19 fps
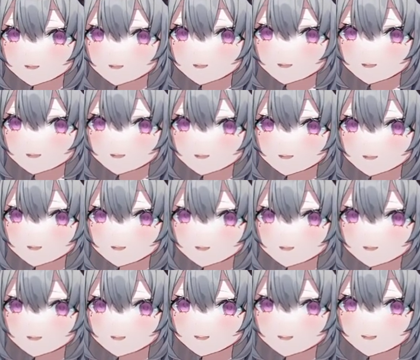almost the
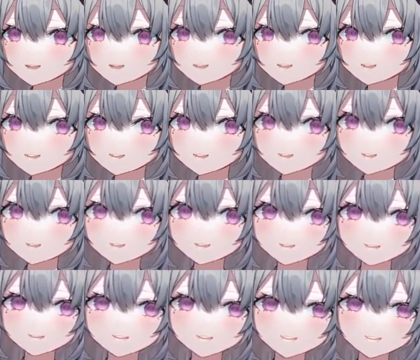same. Not really, oh. but
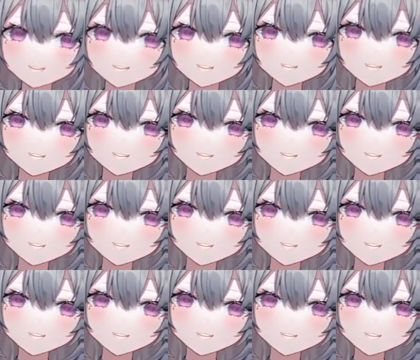almost. It's